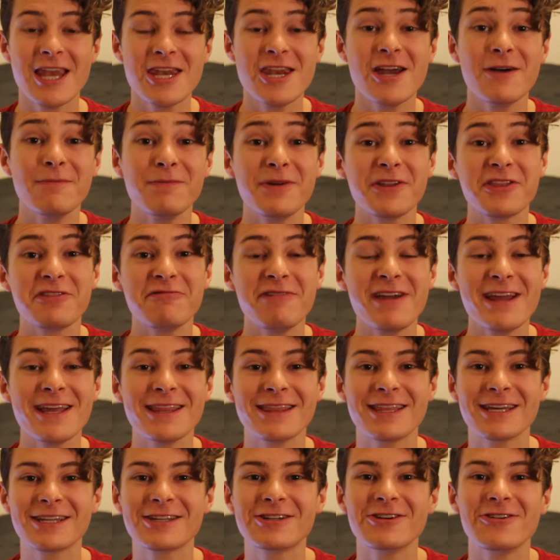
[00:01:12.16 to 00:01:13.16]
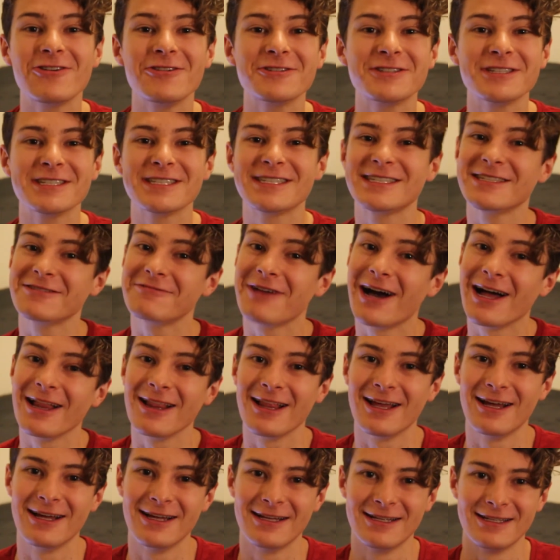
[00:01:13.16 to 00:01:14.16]
Number 3, the gorgeous
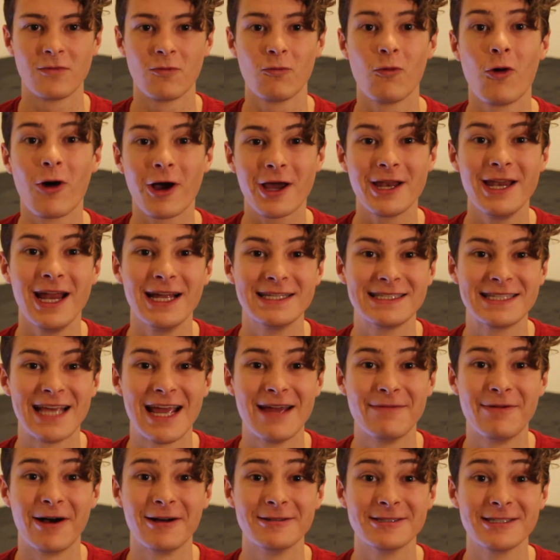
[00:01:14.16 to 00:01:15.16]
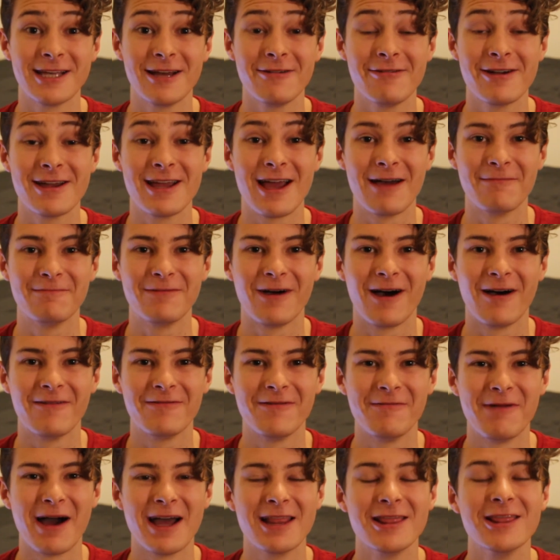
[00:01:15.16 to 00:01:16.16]
Zoella. What can I say about Zoe
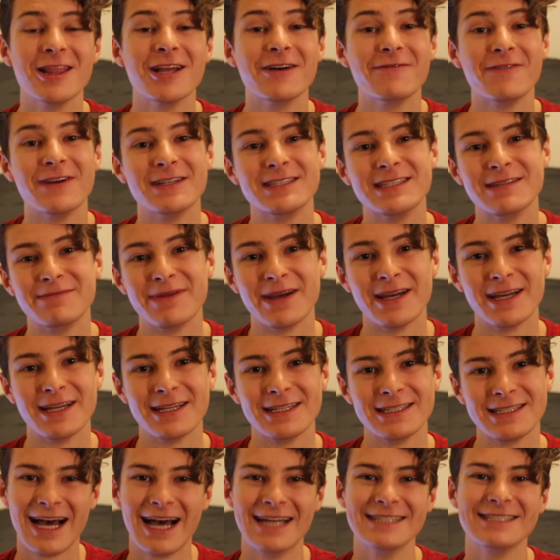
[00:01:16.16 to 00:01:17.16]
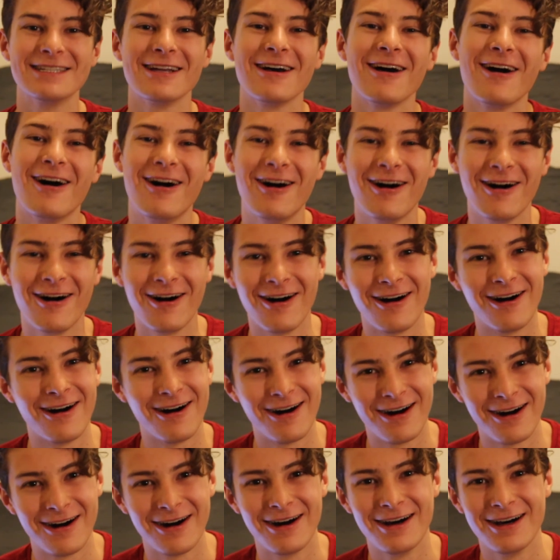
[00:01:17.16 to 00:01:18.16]
apart from I love her to bits? And
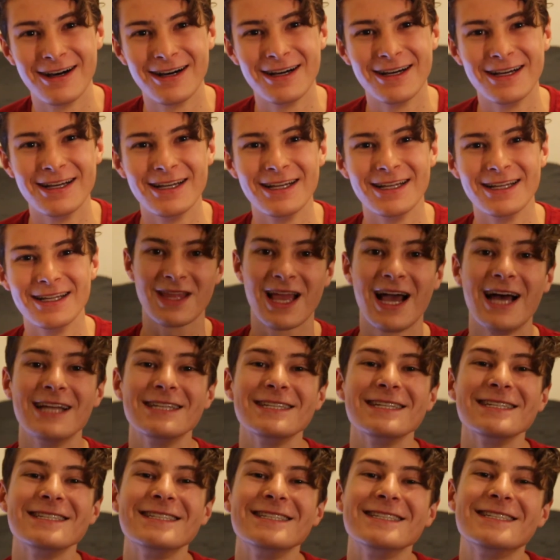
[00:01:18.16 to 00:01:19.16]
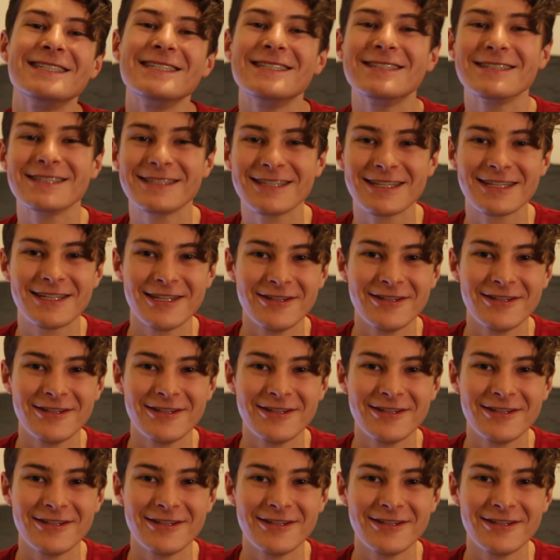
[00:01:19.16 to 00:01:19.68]
and isn't she just the